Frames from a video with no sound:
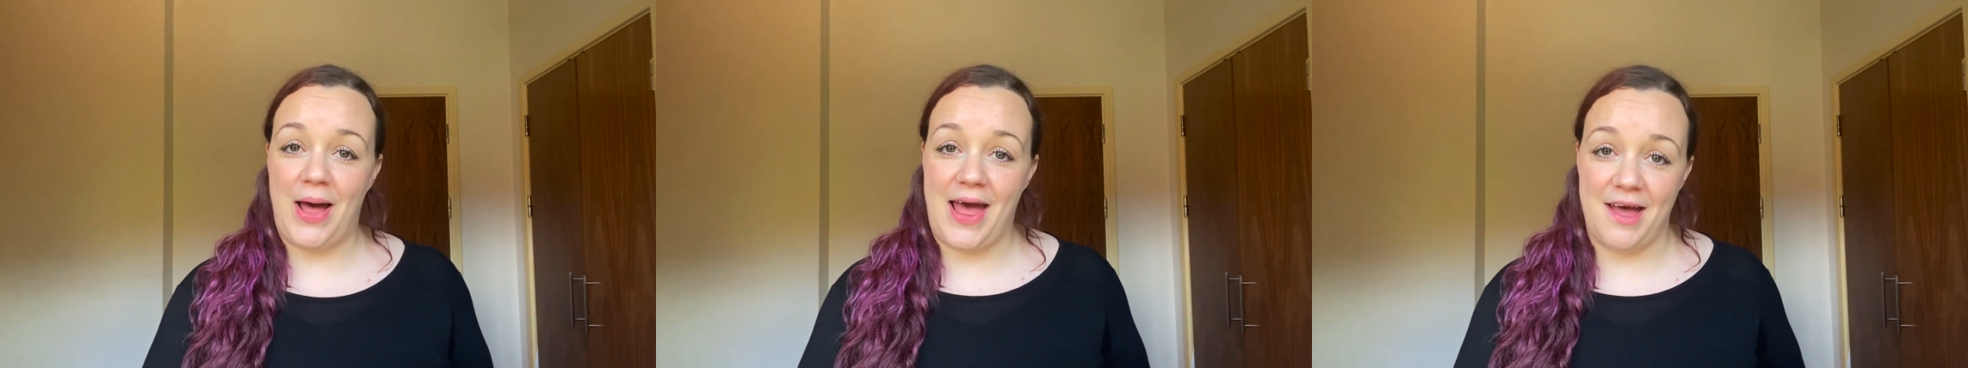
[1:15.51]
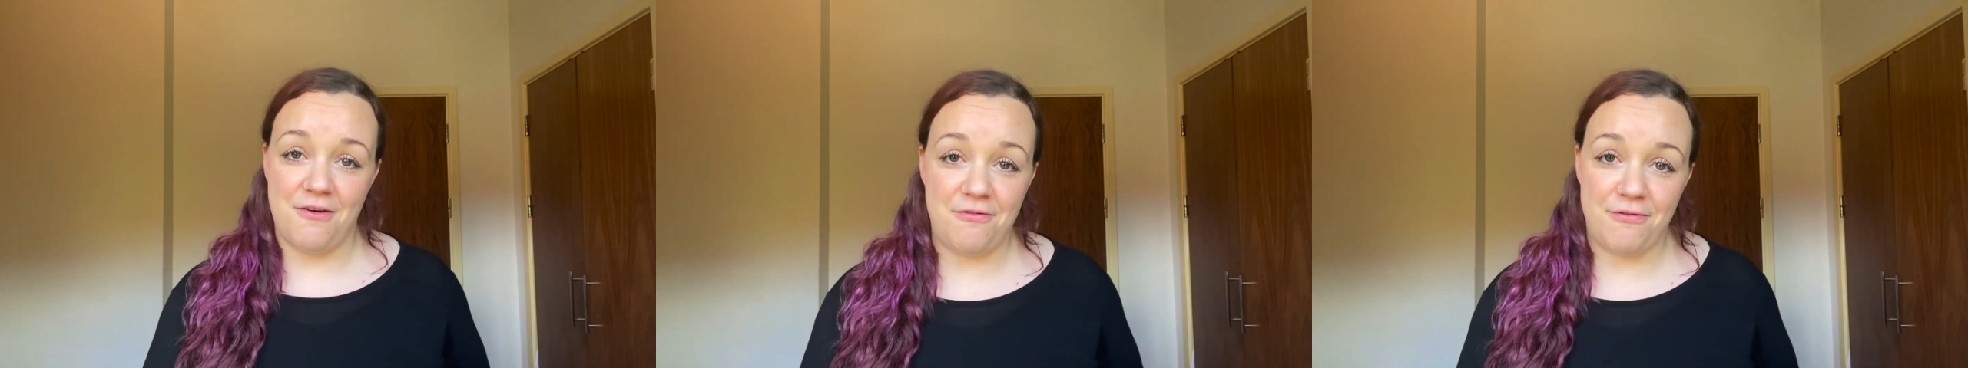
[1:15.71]

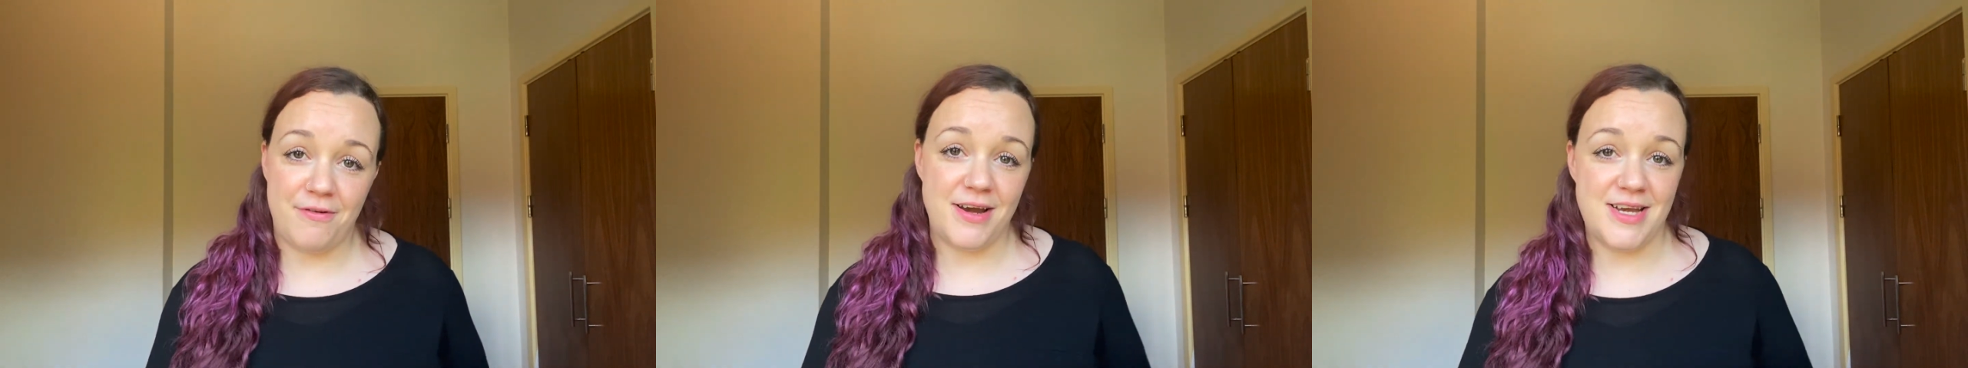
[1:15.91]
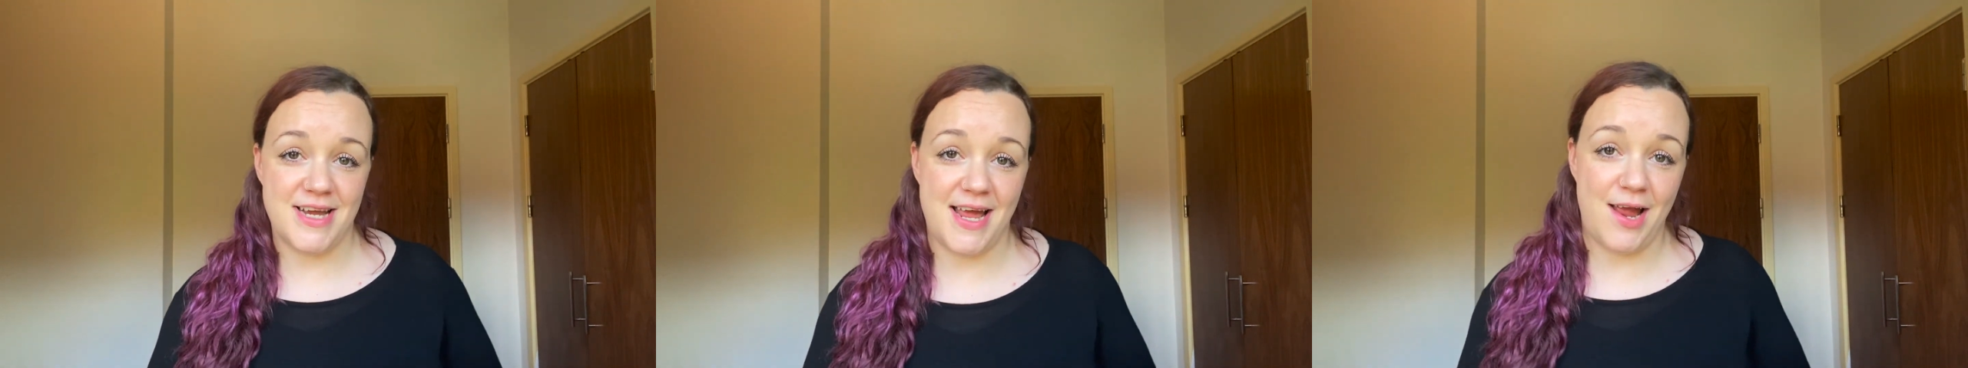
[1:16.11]

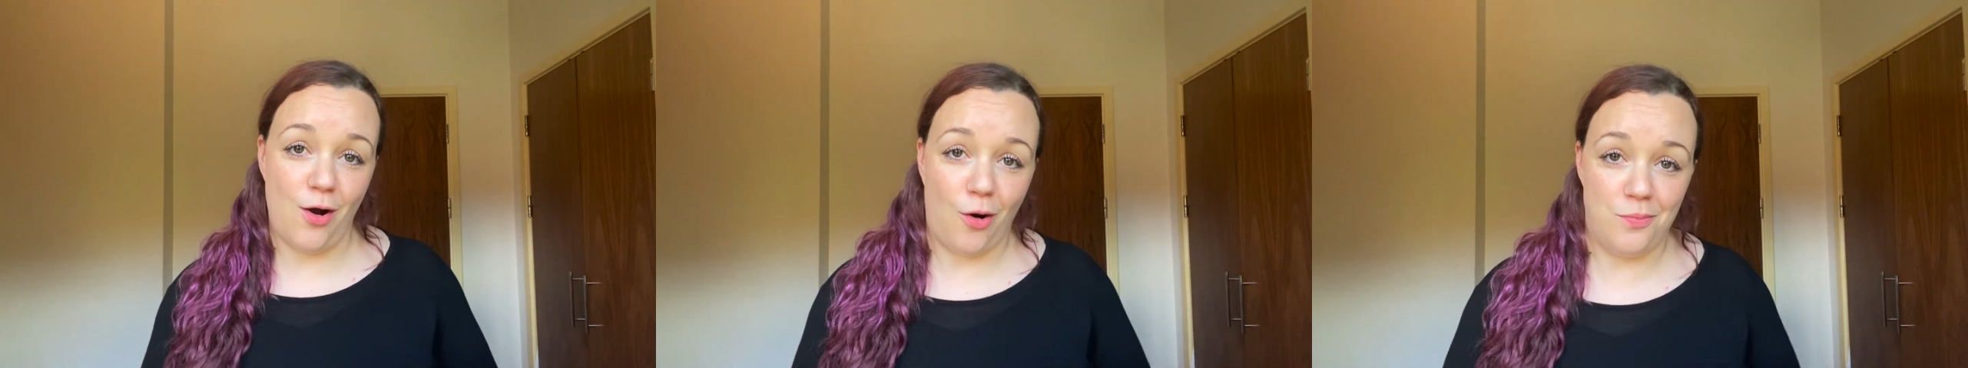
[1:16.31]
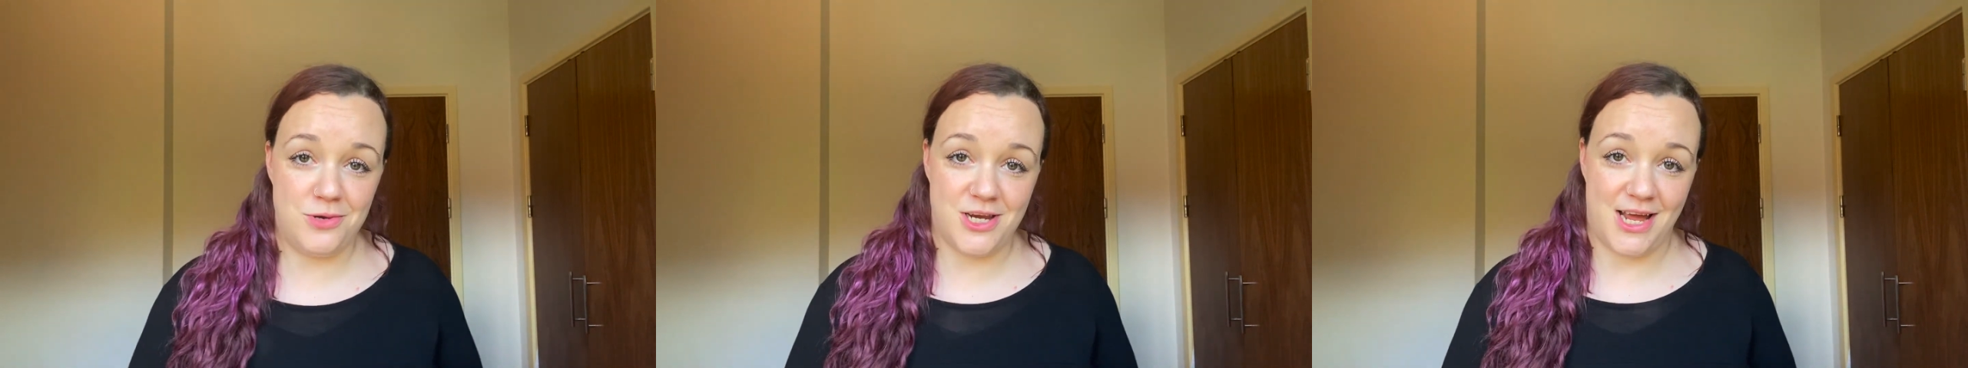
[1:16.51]
everyday
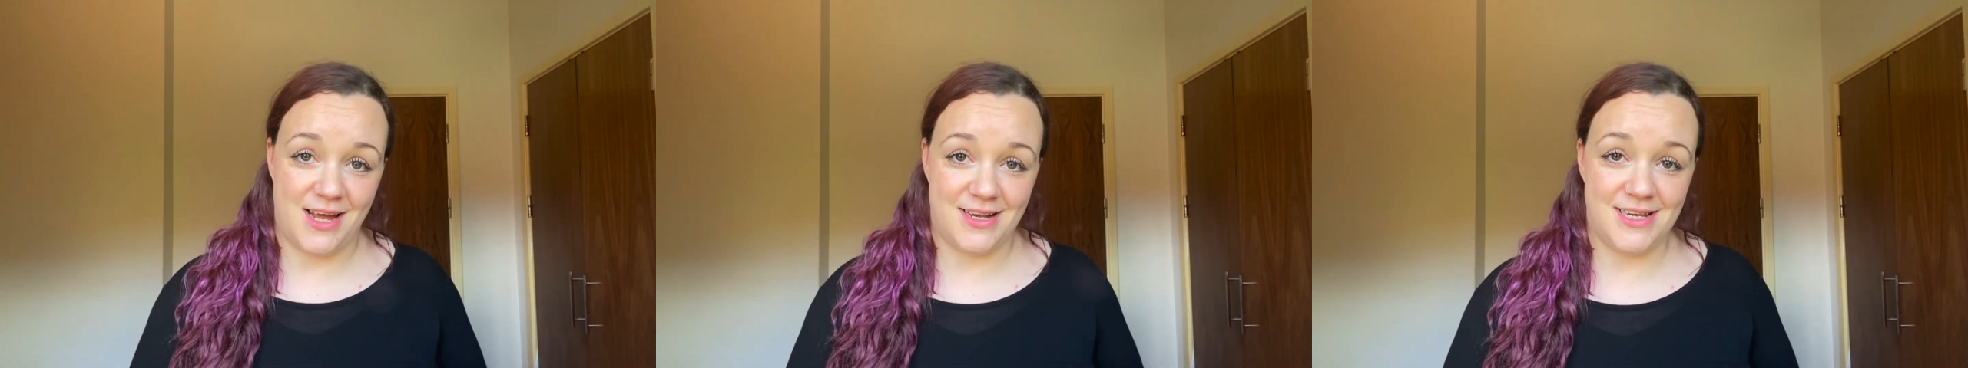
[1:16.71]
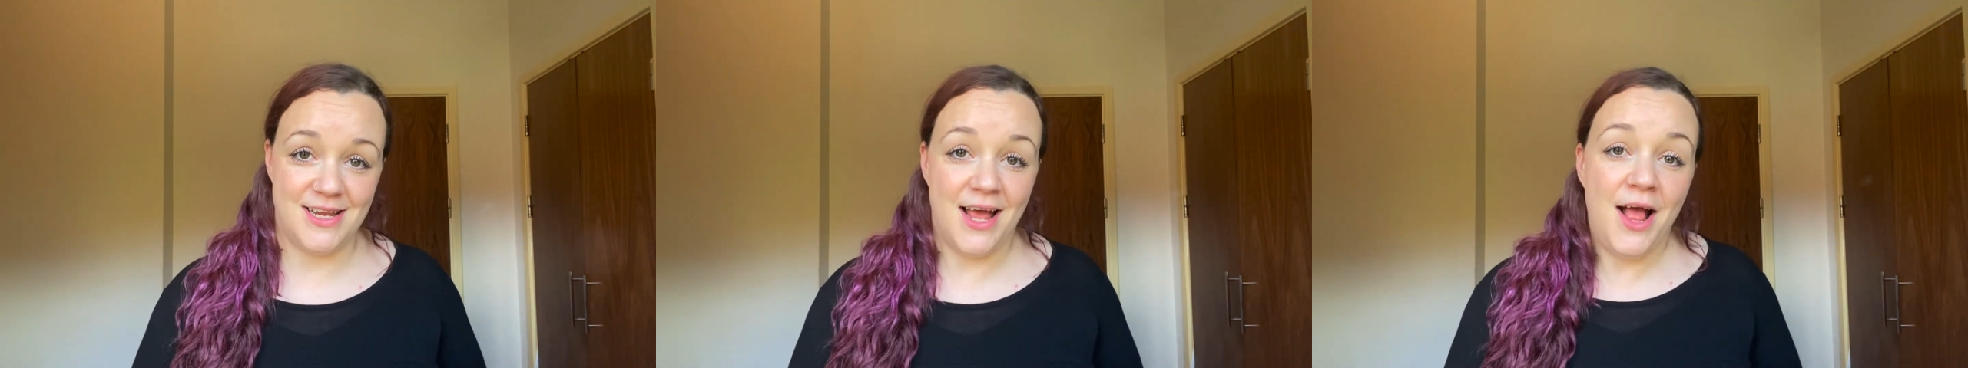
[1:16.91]

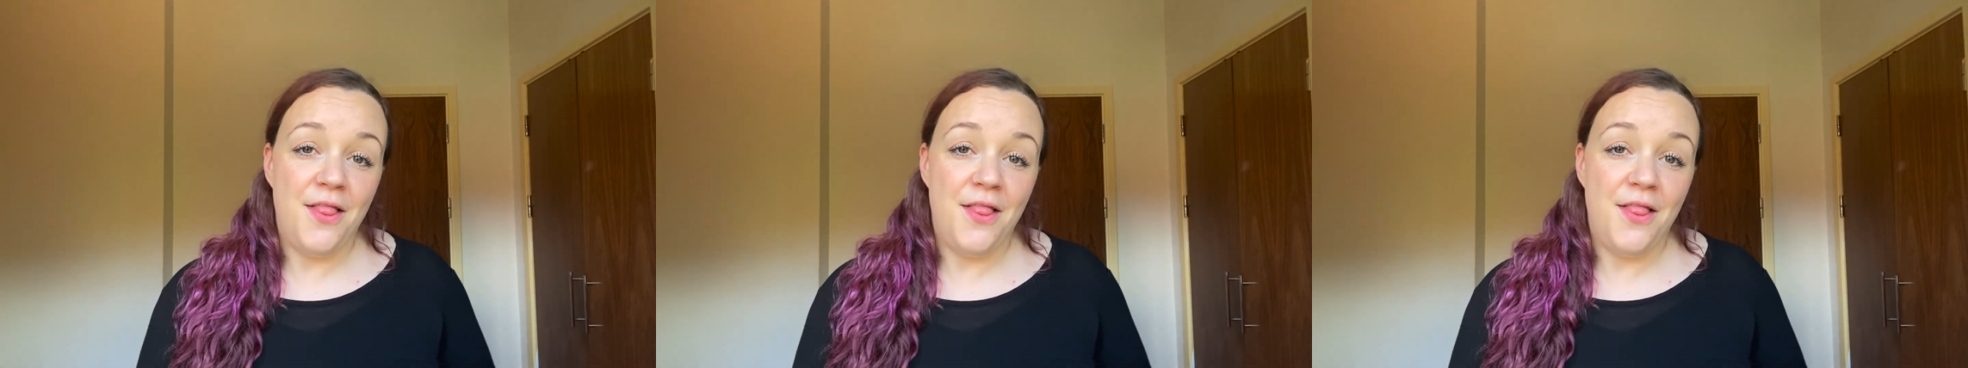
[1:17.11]
object